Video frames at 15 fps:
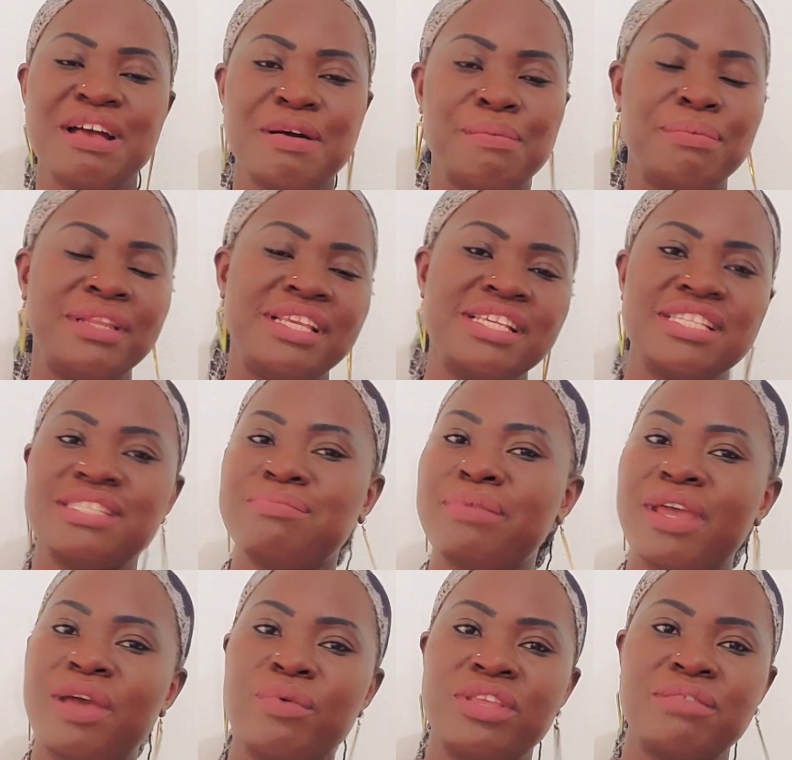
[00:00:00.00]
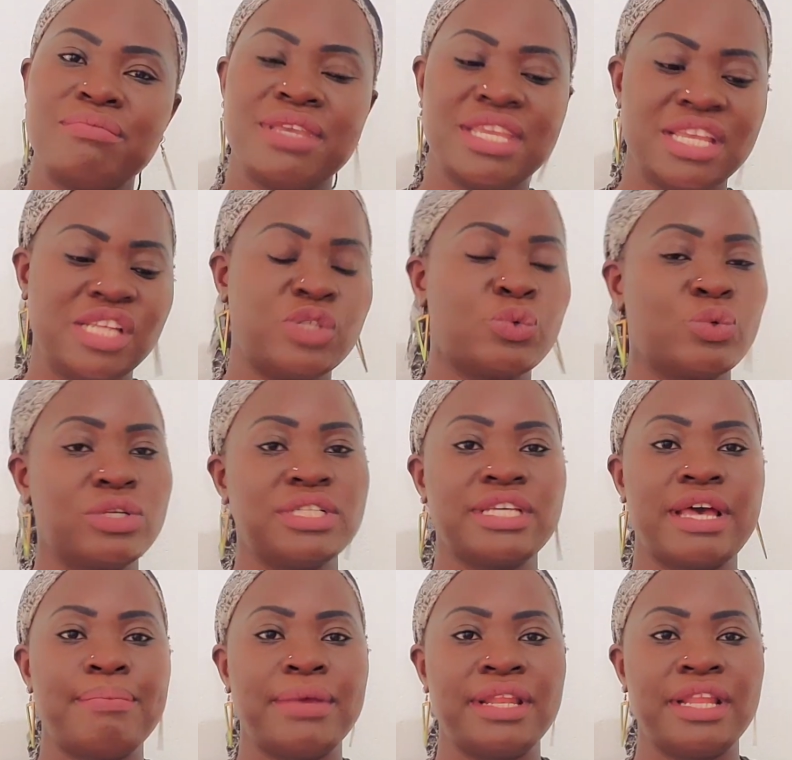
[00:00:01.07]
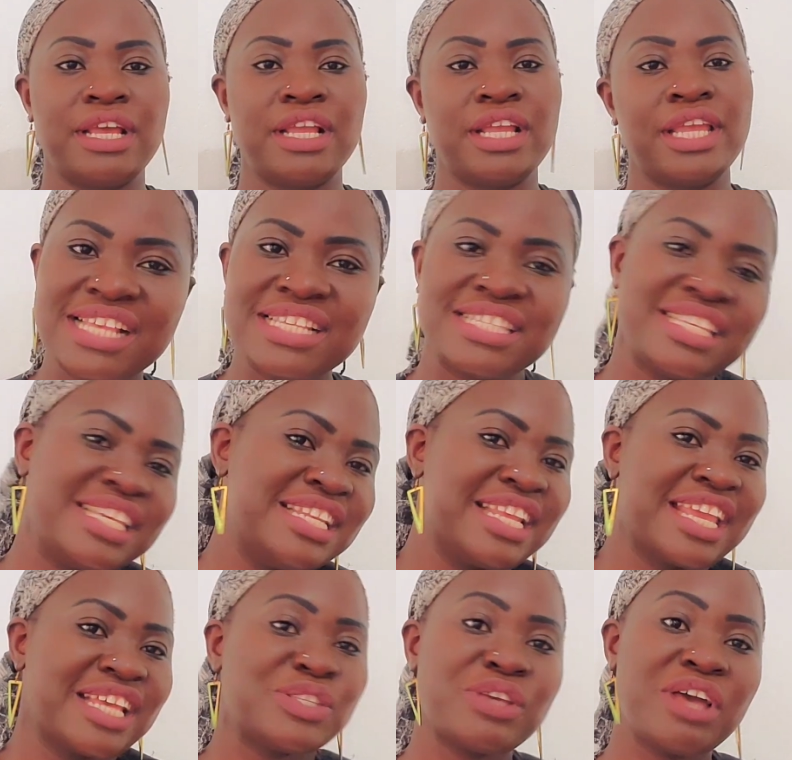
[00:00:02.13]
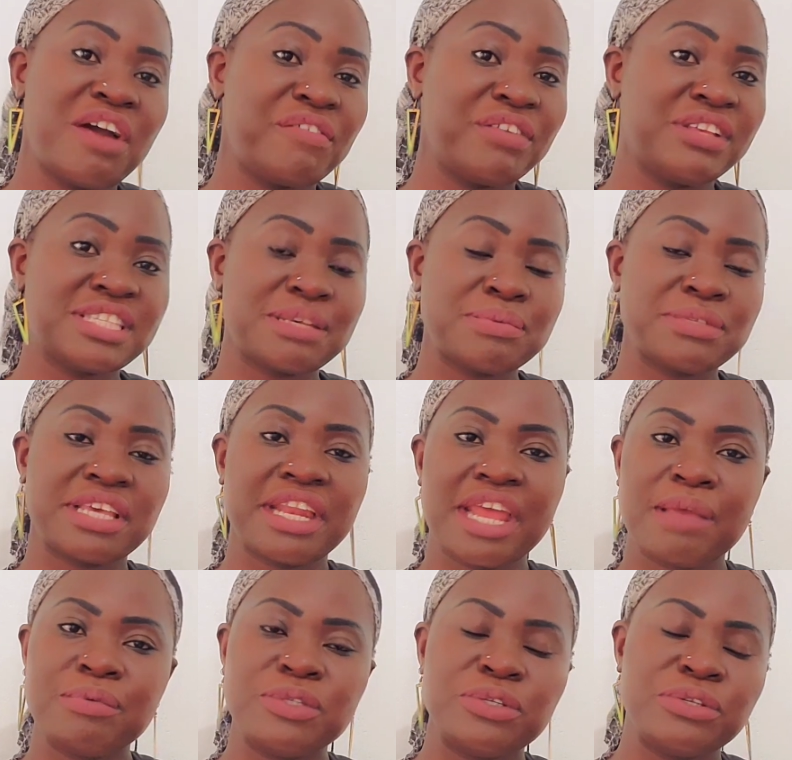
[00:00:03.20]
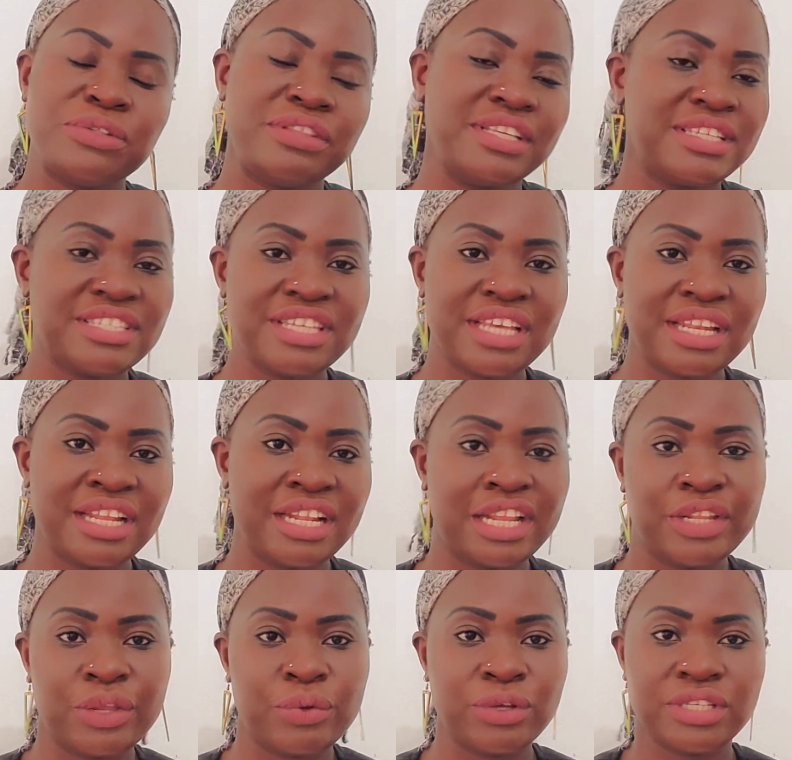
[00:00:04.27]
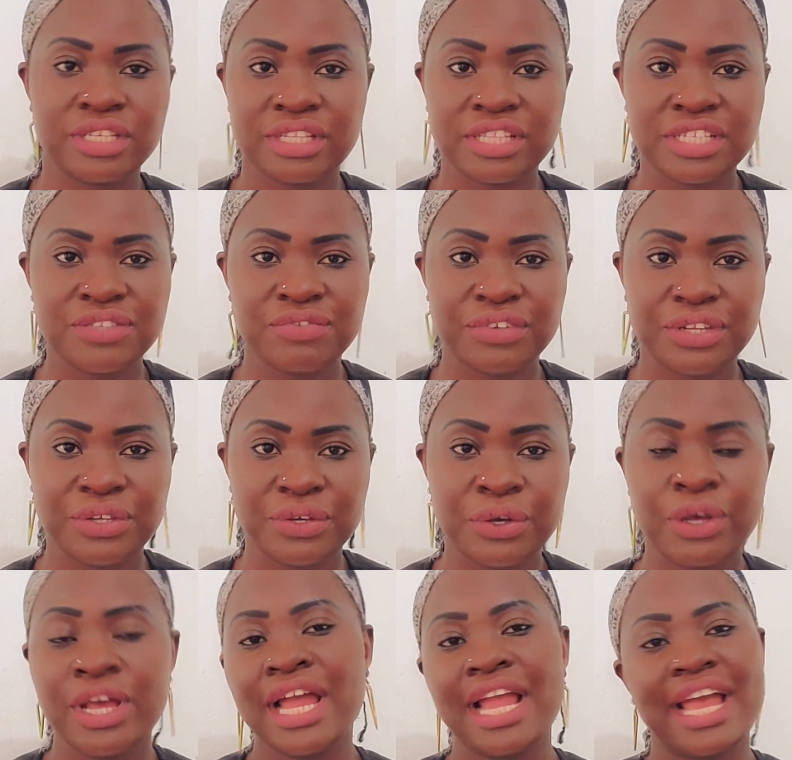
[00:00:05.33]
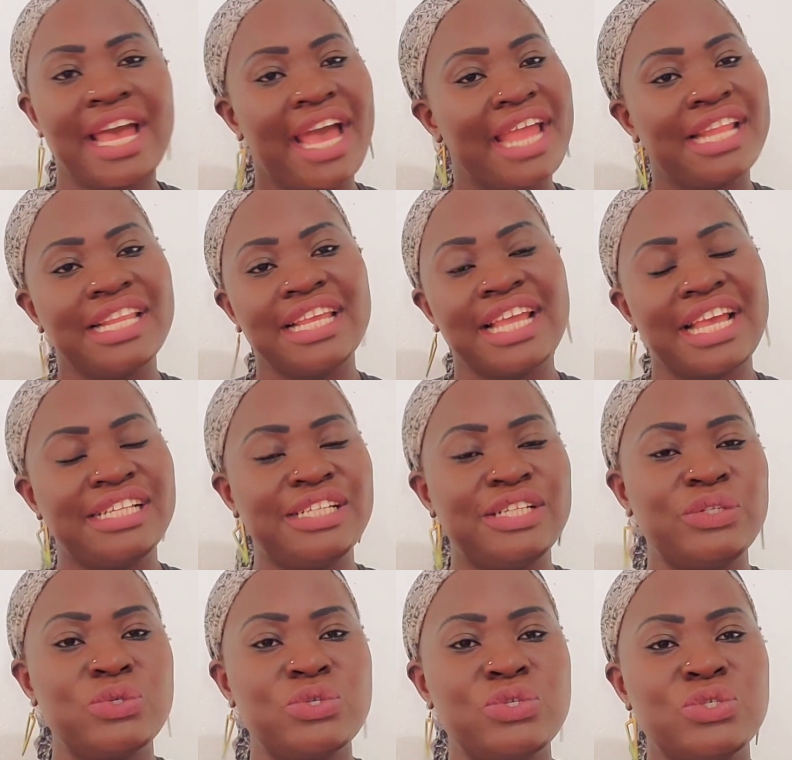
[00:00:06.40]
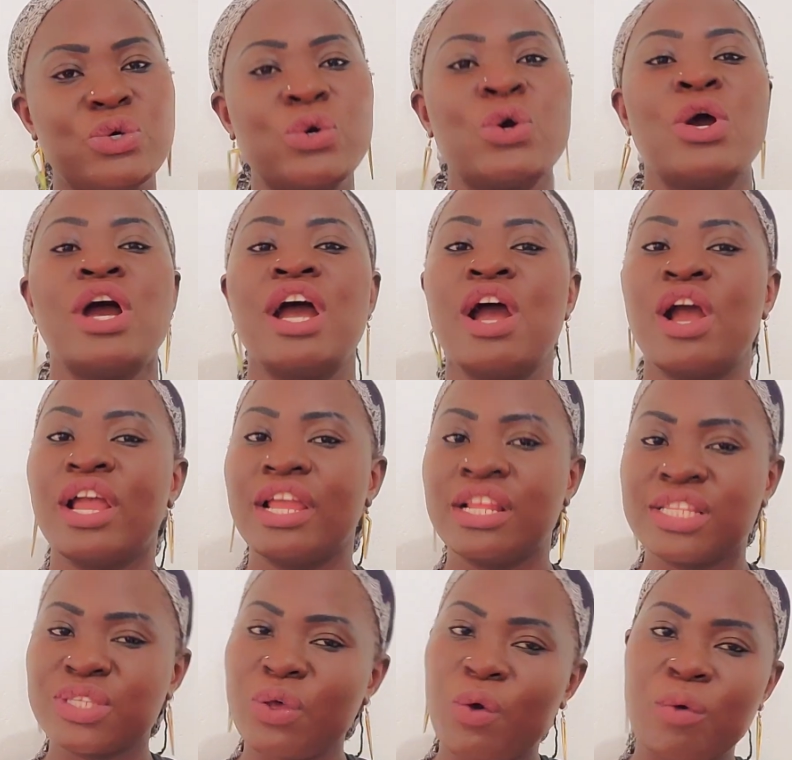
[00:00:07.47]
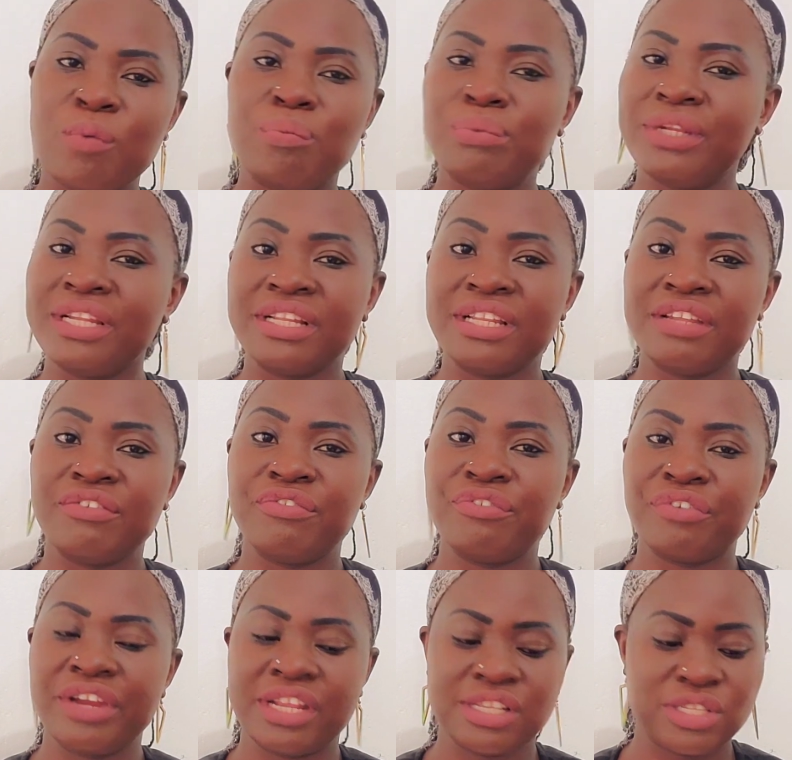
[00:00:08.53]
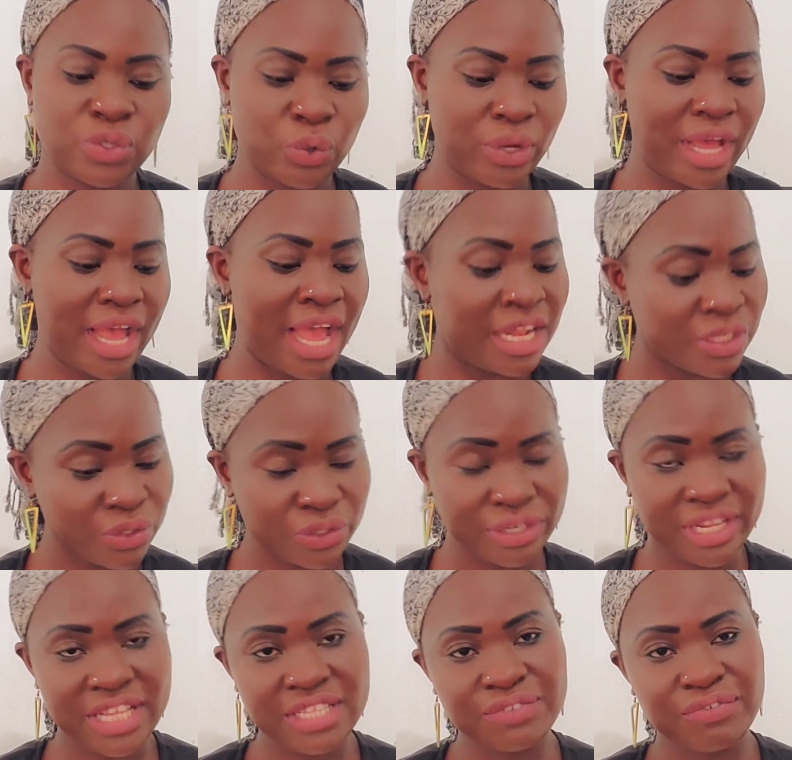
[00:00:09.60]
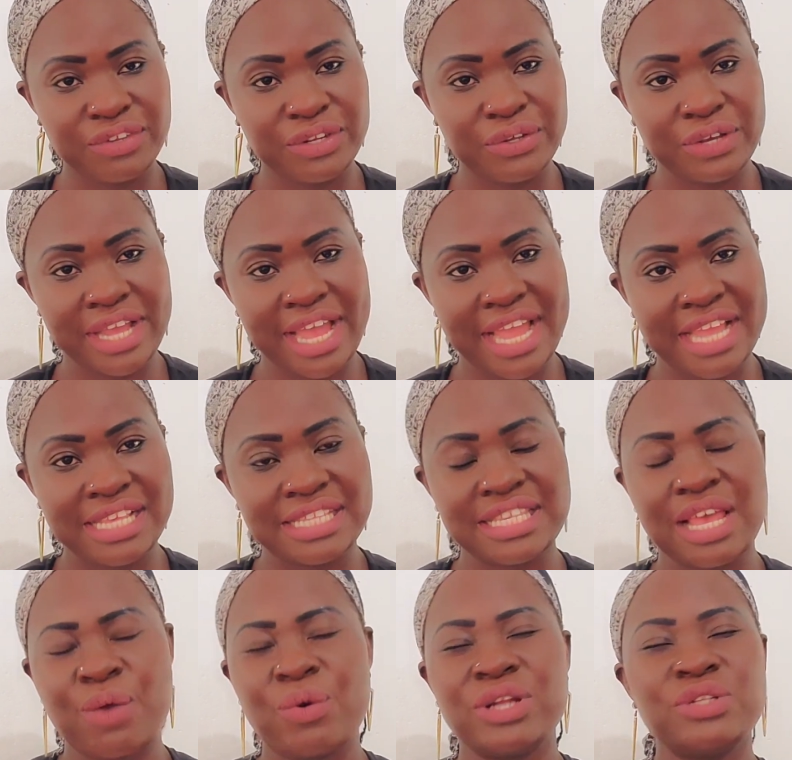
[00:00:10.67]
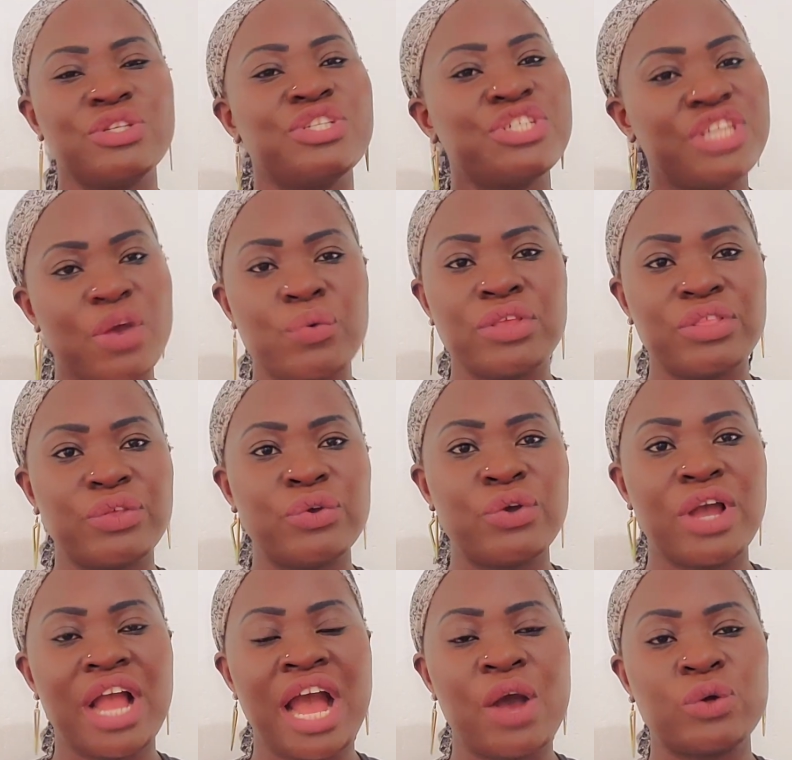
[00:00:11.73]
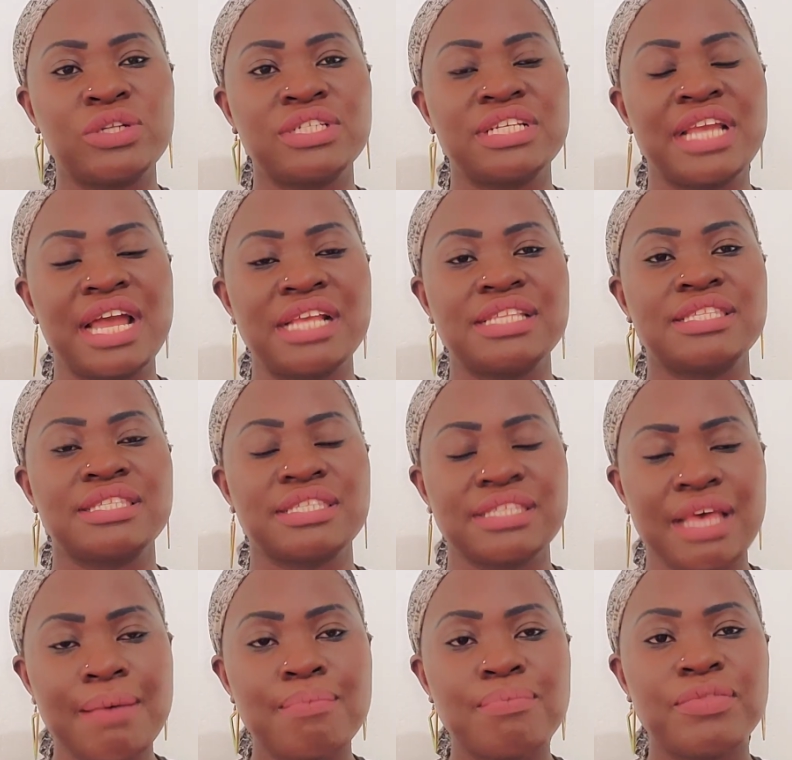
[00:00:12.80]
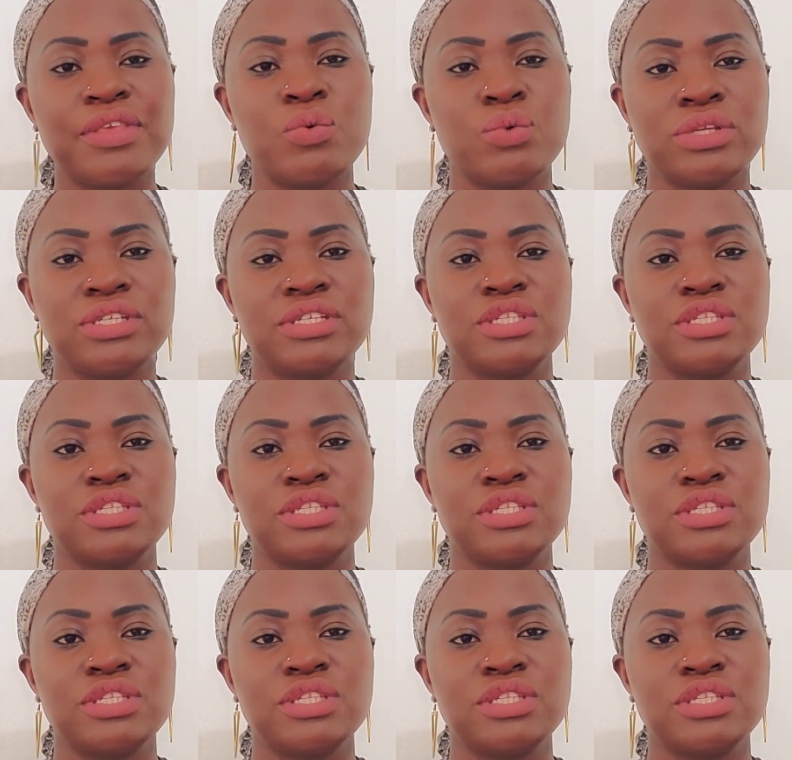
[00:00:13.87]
please bear with me, it won't happen again. In case you haven't subscribed to this channel and you're watching this video, kindly do so. It's completely free. So under today's video, guys, I want to share with you out, guys, something which is